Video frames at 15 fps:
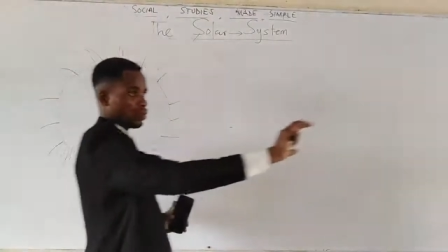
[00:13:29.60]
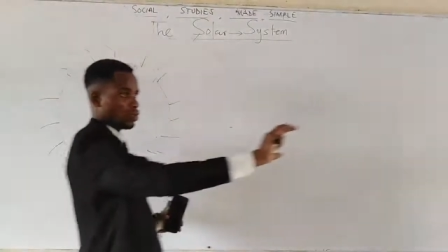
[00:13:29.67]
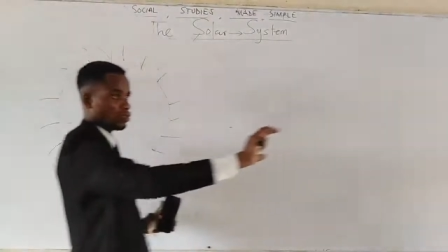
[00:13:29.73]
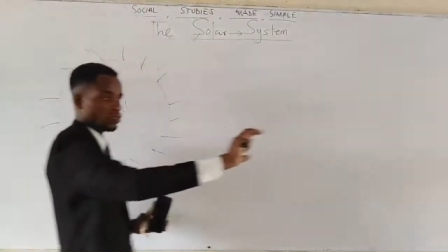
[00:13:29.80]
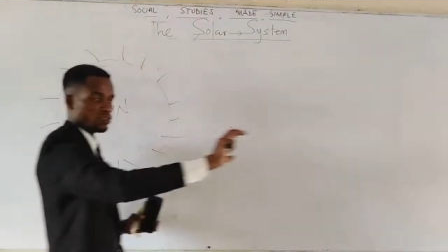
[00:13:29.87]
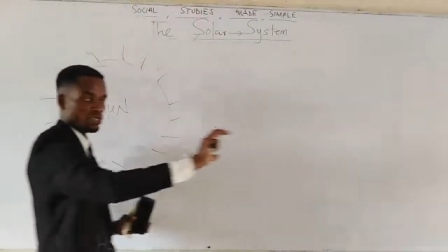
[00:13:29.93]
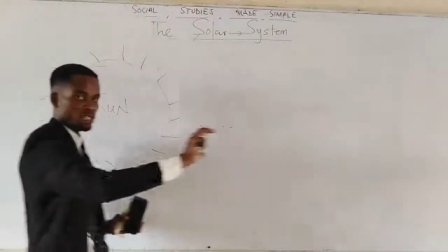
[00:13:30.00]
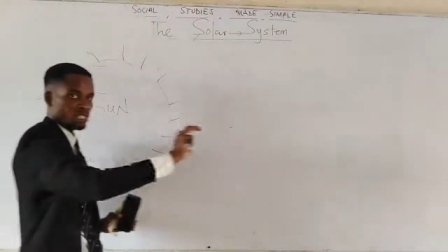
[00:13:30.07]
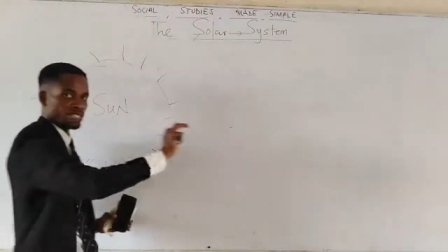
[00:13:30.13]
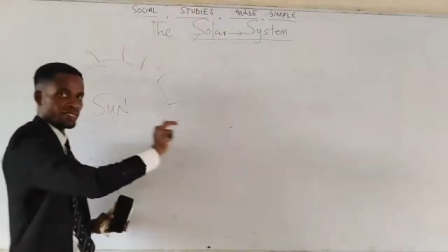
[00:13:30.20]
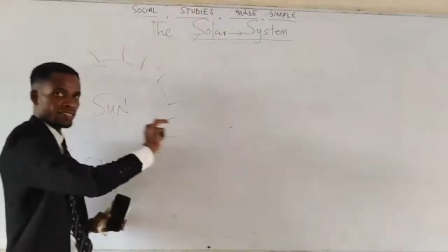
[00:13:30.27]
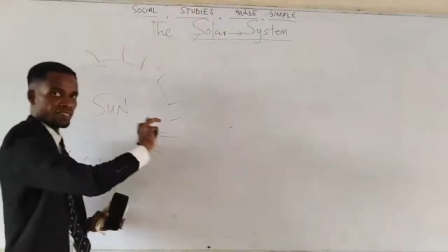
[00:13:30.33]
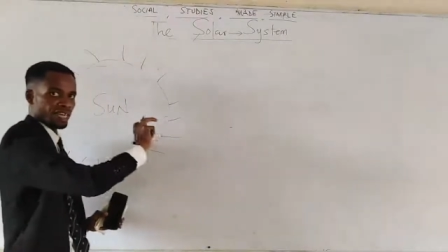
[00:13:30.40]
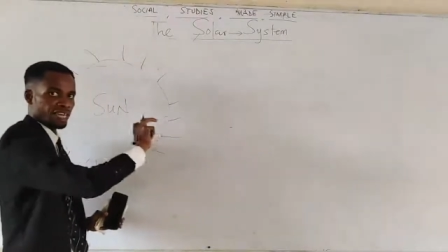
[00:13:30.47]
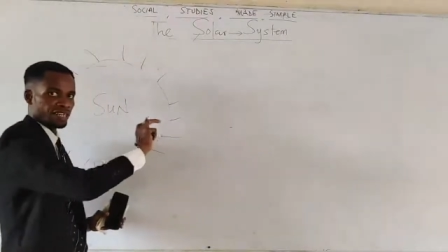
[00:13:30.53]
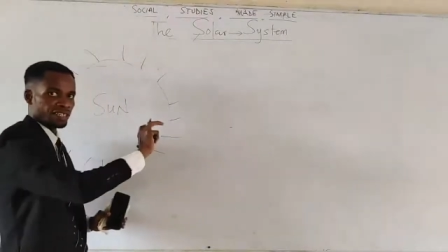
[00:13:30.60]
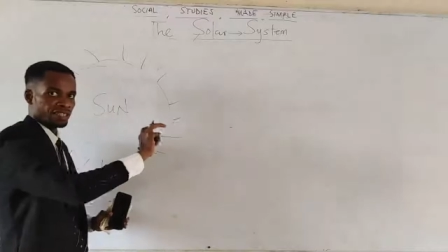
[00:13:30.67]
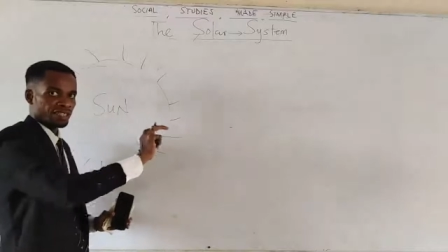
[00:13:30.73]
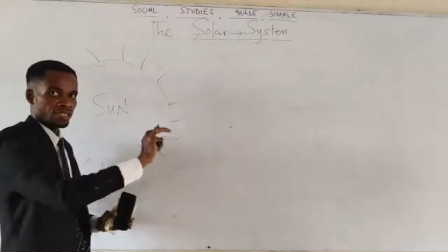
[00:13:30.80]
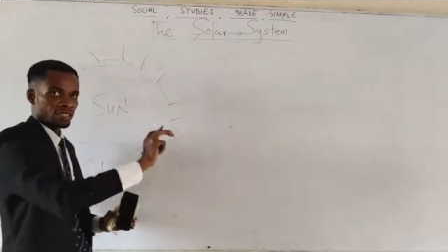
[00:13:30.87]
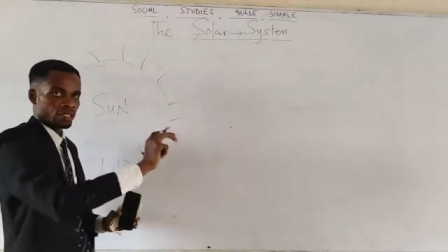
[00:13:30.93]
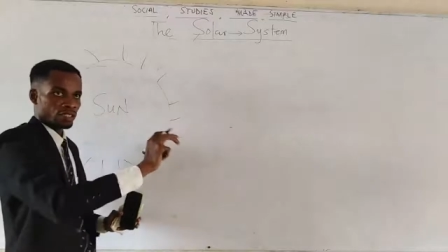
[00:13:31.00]
or using its
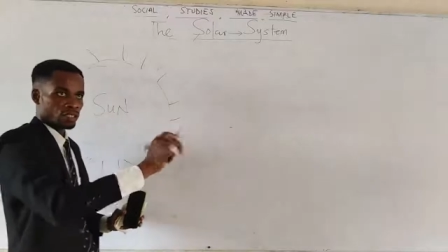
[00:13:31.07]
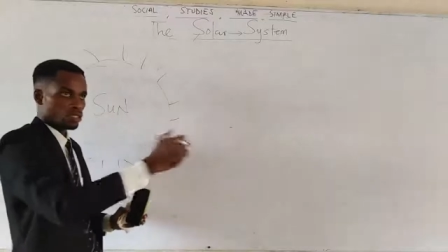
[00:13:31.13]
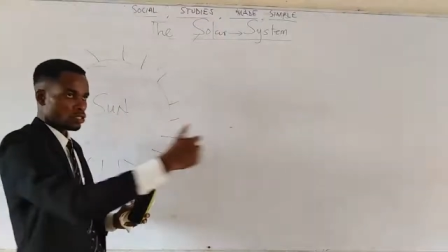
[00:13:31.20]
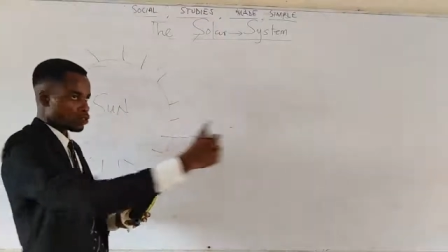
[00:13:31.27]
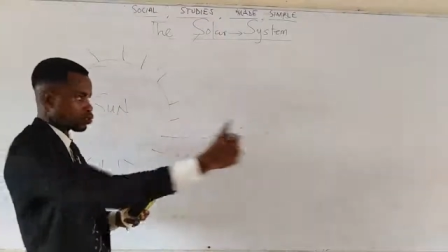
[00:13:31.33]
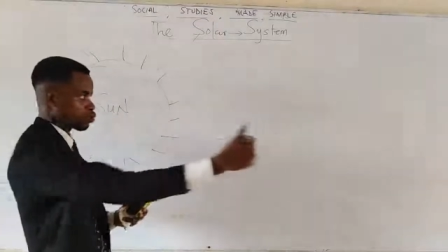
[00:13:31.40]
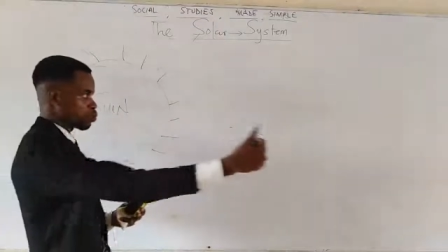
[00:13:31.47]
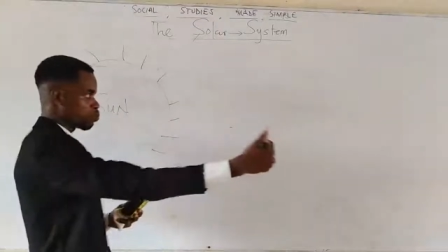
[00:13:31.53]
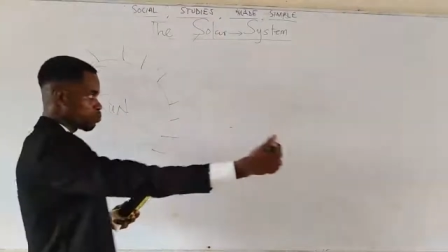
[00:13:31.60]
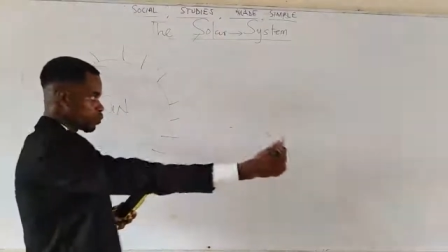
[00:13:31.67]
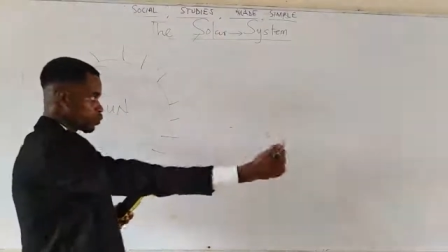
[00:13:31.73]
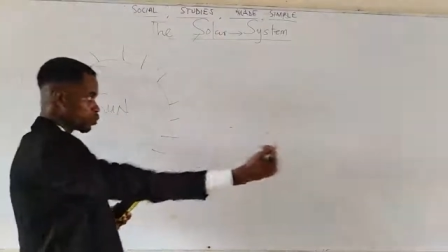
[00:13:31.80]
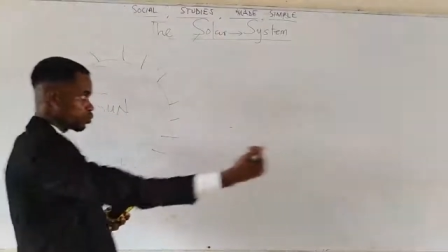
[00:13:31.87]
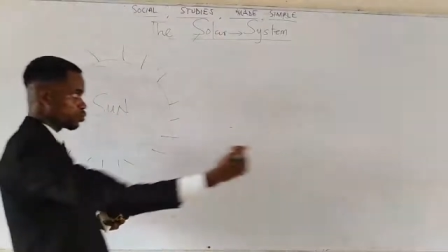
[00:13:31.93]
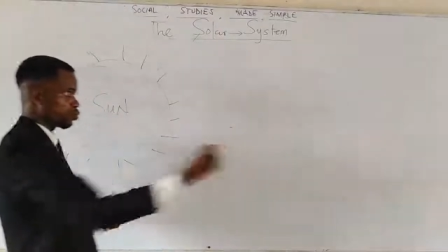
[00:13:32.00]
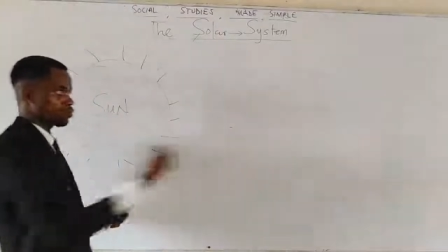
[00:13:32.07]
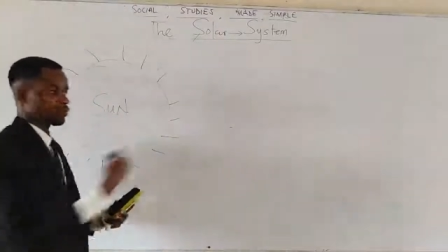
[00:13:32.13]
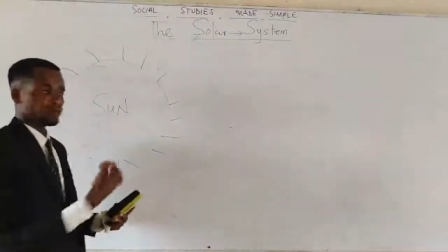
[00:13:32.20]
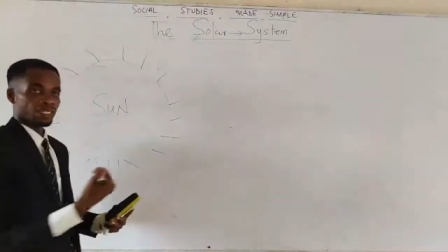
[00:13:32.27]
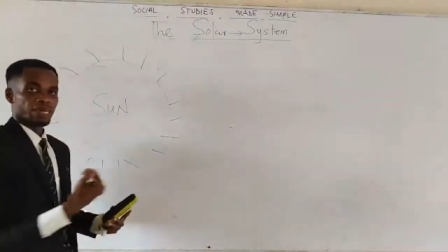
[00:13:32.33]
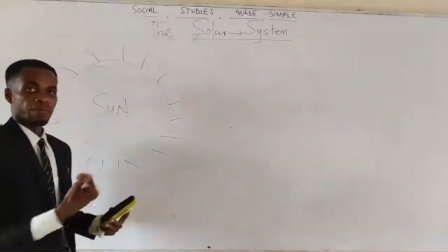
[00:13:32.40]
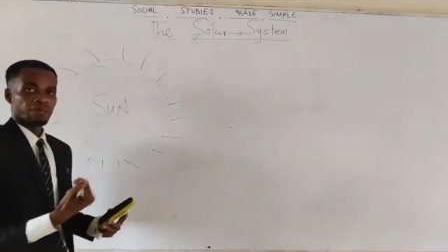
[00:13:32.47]
energy to
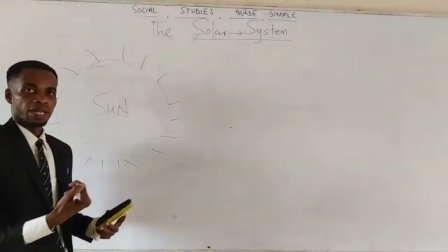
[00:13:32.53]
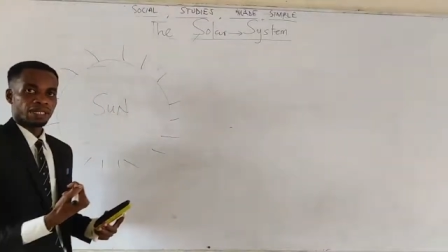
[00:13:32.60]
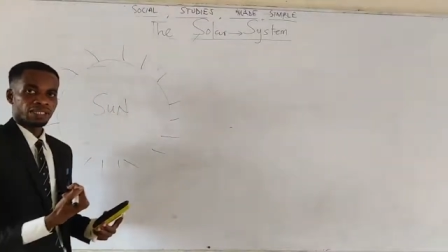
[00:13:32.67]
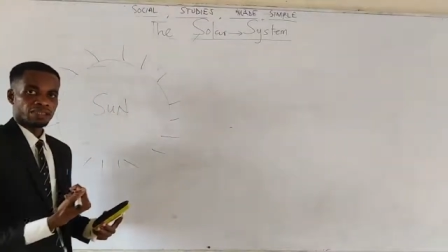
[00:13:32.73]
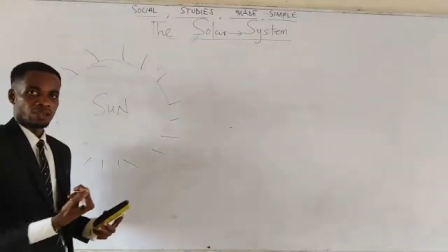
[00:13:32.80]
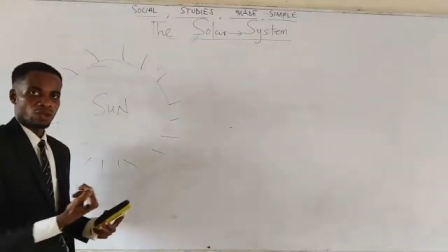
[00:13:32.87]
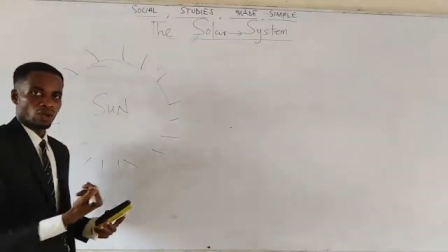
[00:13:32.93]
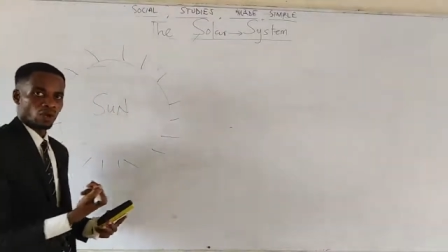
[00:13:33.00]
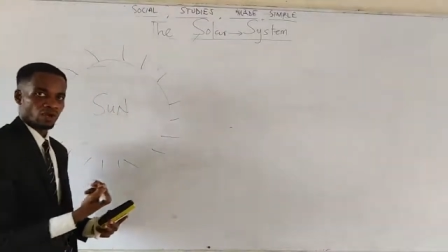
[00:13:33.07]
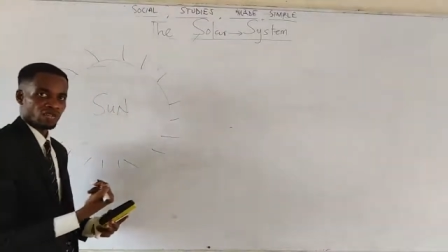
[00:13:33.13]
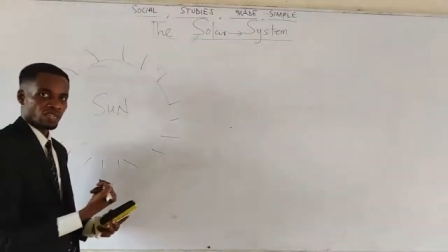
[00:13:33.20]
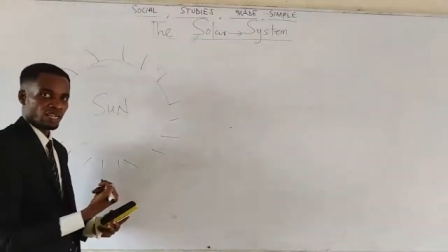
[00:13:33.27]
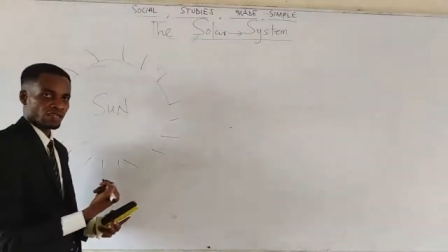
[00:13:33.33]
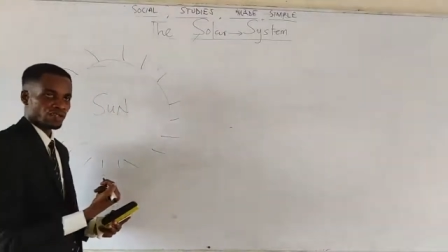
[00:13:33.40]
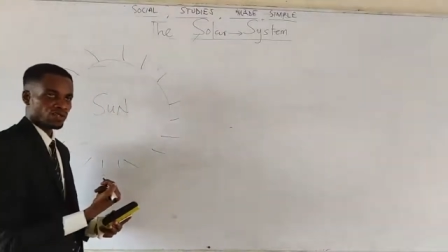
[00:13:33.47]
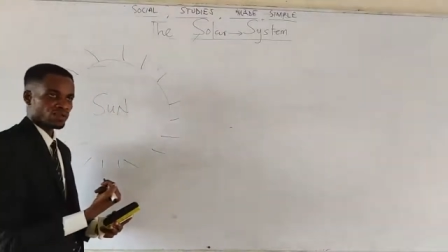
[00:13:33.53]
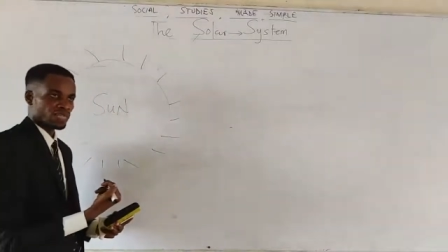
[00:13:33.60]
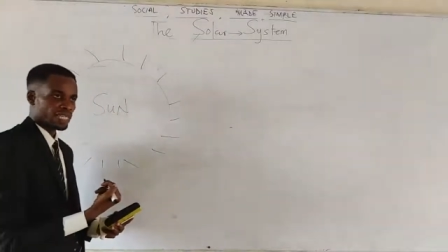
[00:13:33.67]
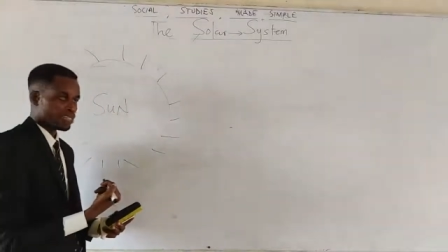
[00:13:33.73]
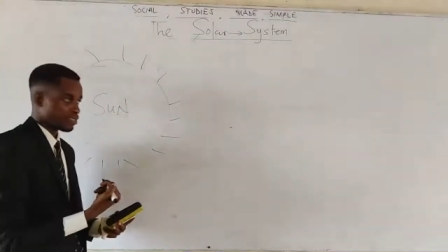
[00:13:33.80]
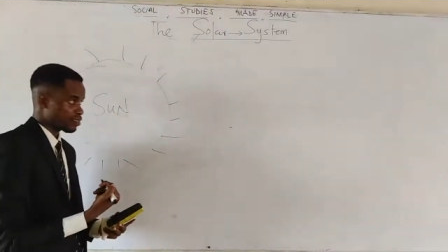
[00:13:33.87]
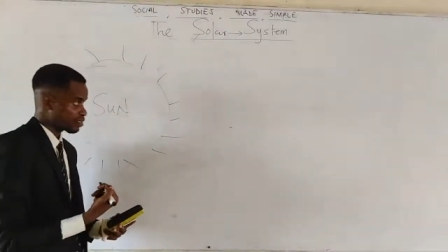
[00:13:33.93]
pull the planet closer
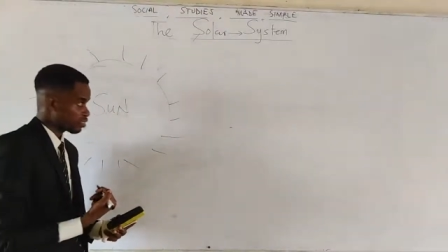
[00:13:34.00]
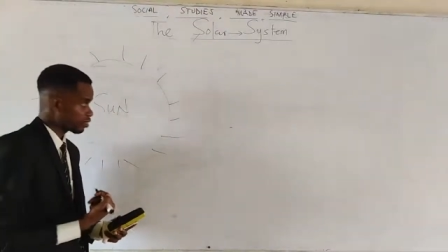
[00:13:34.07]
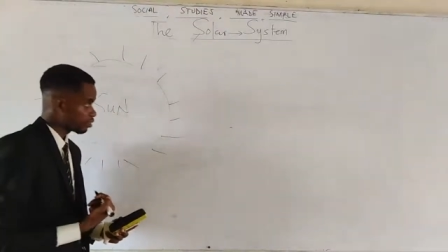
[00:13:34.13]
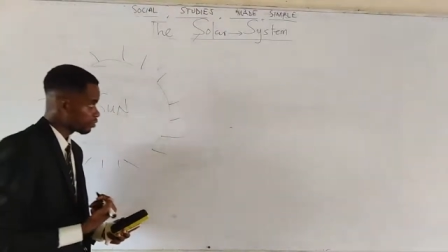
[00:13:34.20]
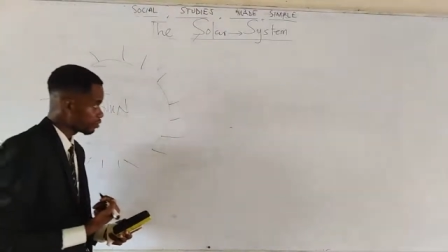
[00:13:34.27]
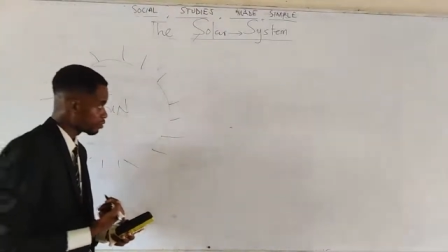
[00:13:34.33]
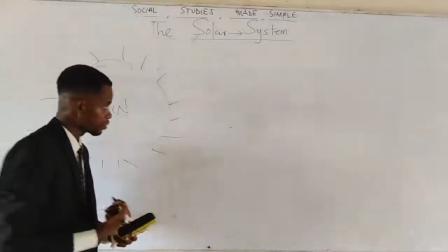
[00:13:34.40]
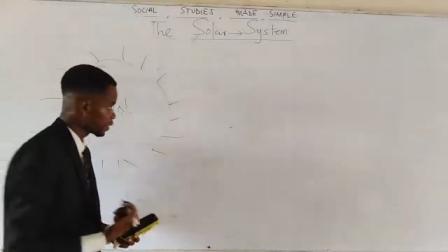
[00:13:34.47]
to itself